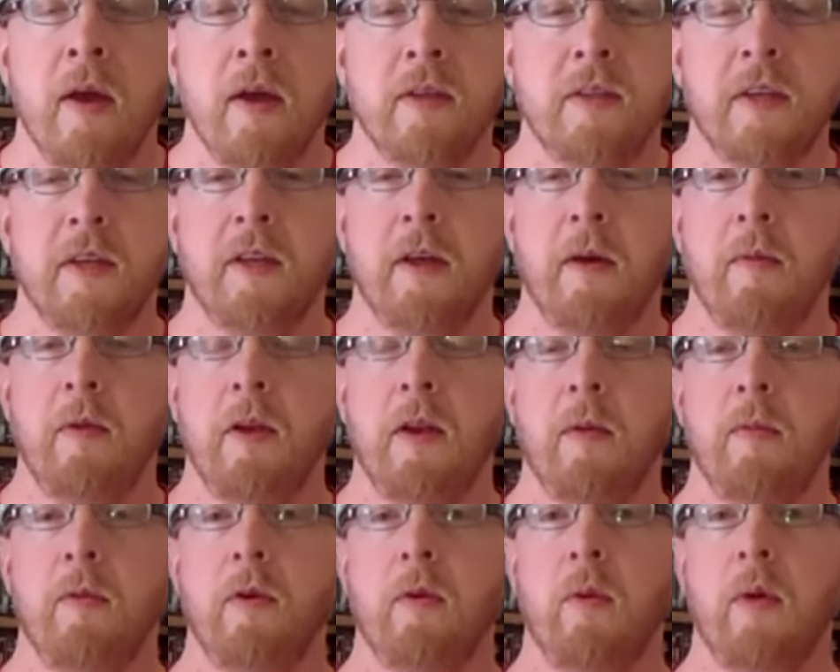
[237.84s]
to
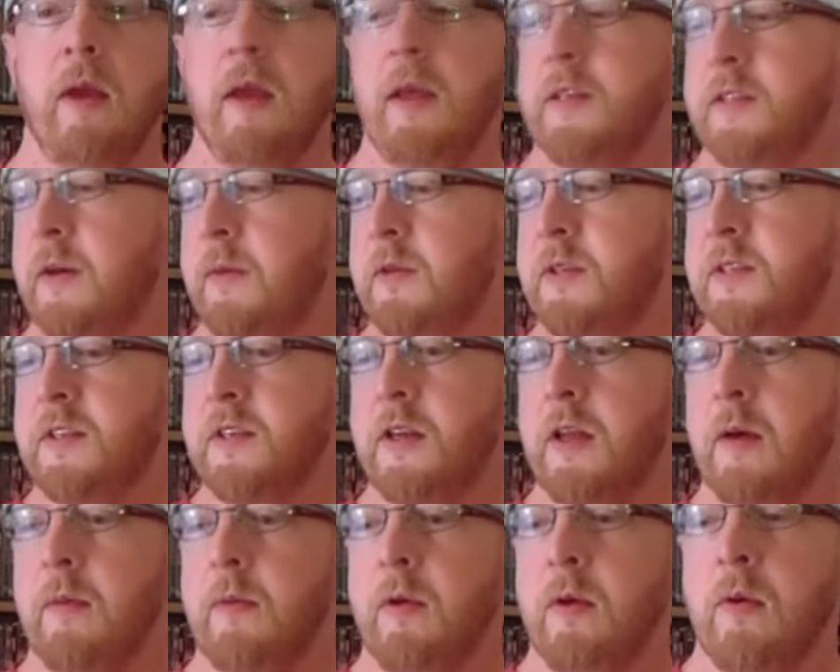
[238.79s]
WWE and
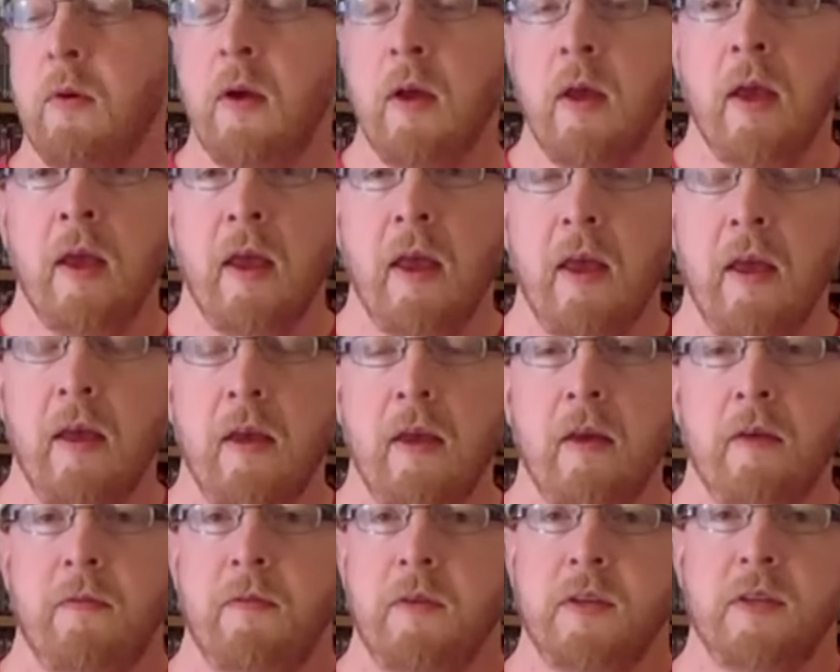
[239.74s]
WCW,
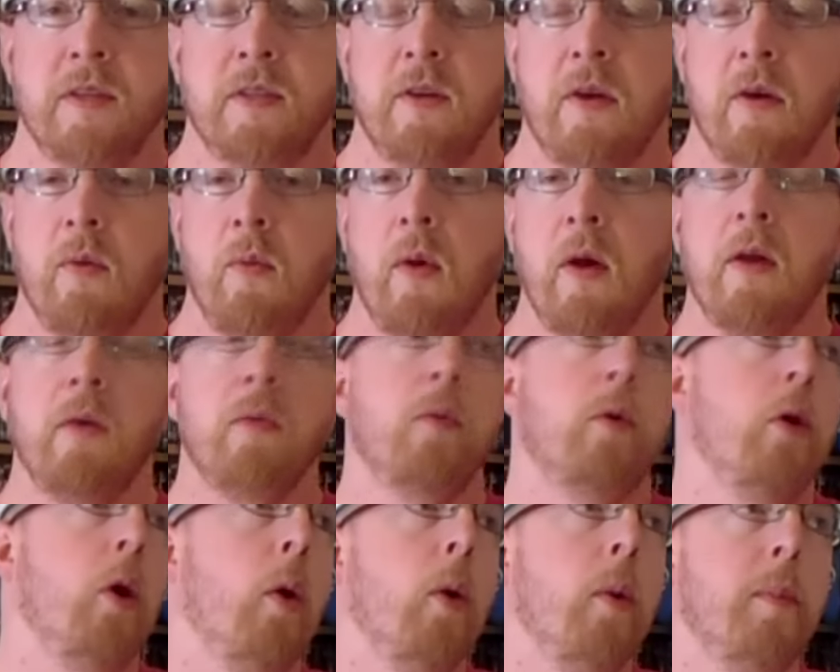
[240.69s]
if you just started,
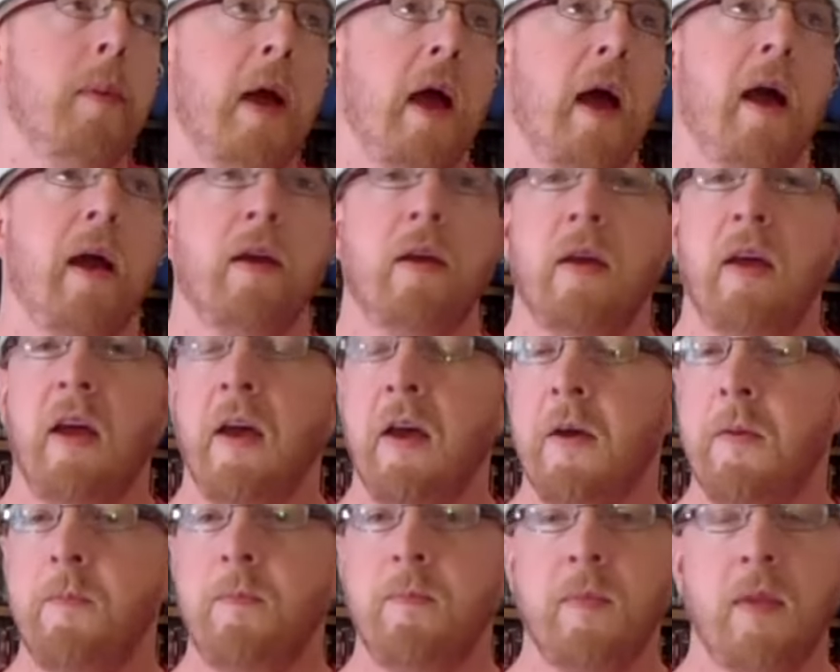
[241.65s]
go back
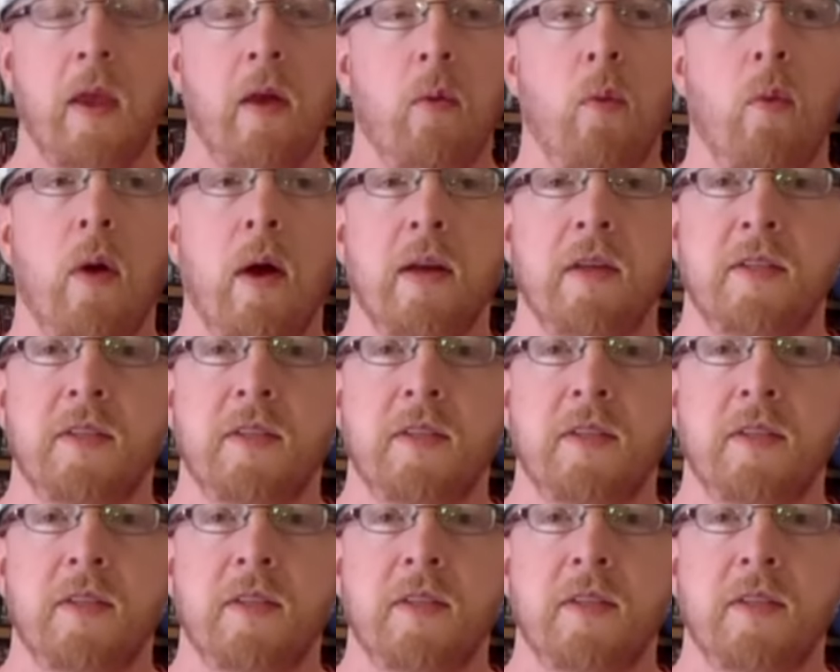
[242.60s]
and watch